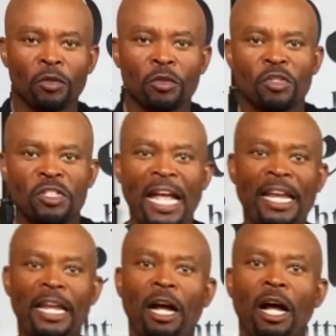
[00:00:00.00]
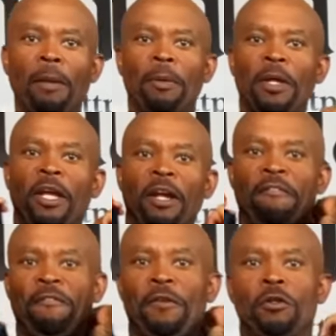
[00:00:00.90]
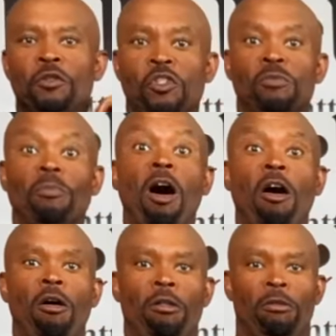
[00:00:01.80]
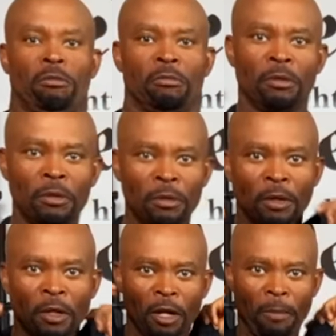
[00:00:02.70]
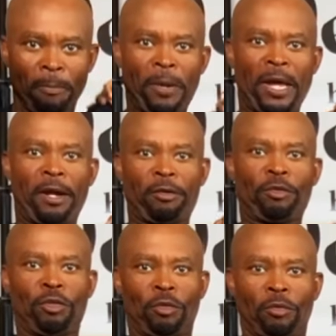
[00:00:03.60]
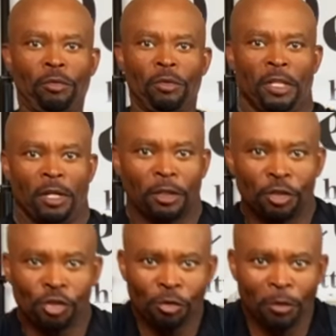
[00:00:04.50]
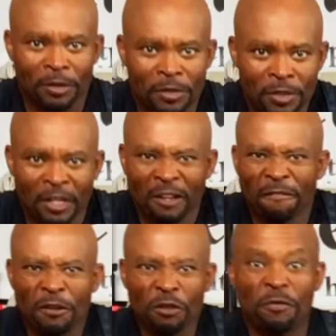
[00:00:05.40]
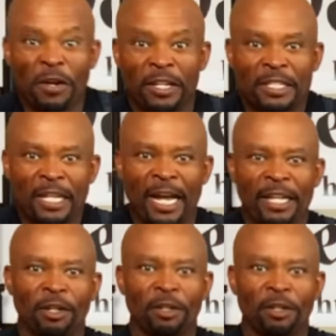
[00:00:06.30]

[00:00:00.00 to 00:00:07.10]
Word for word: So standing up here, it feels small. compared to the other shorts. Feels very tight